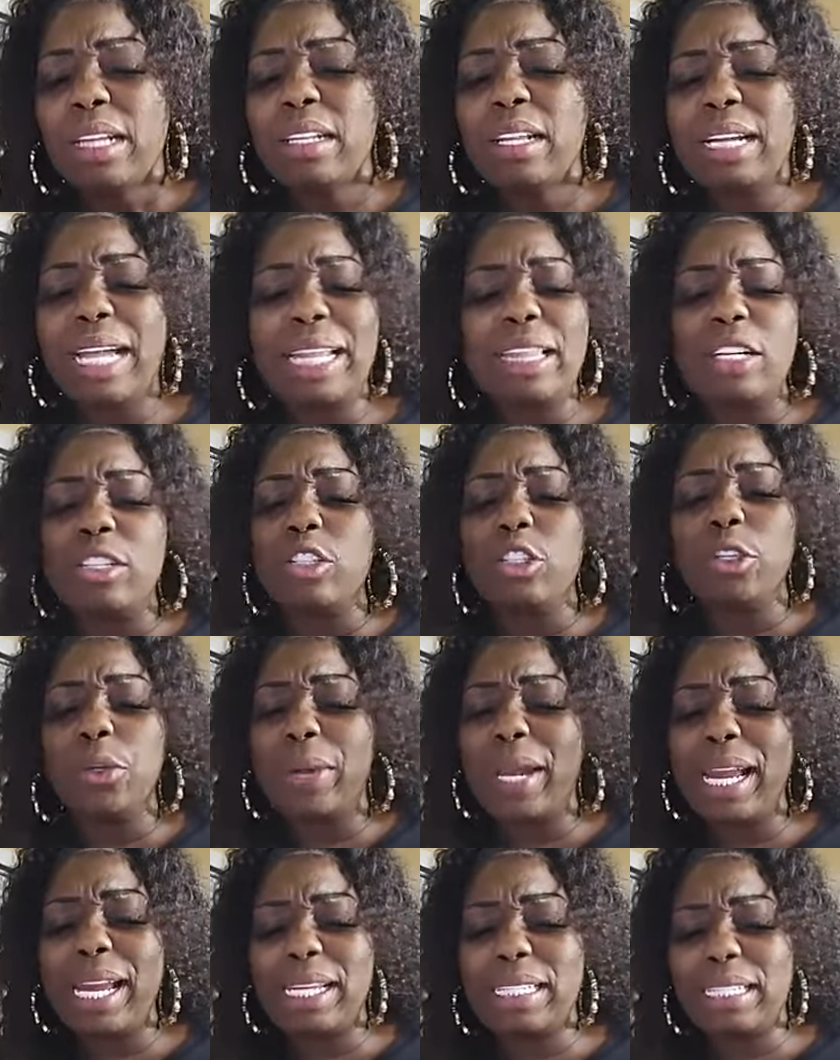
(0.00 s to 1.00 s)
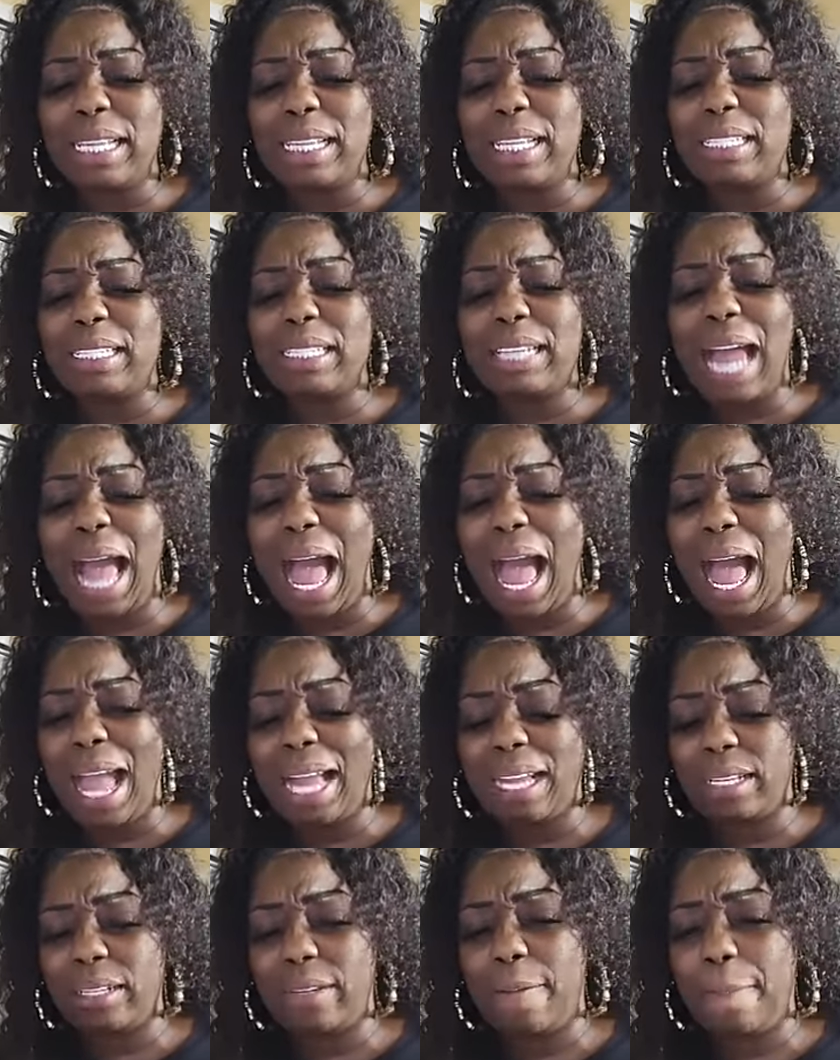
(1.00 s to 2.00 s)
look at the trees in the
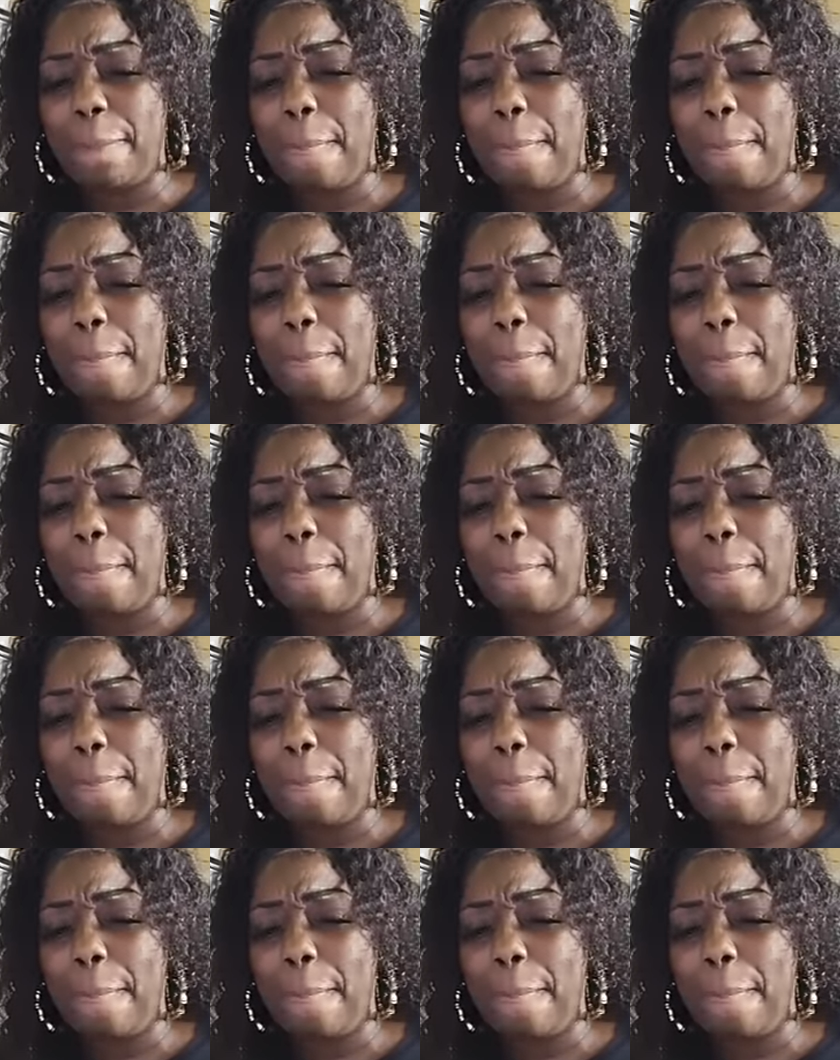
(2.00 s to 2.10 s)
sky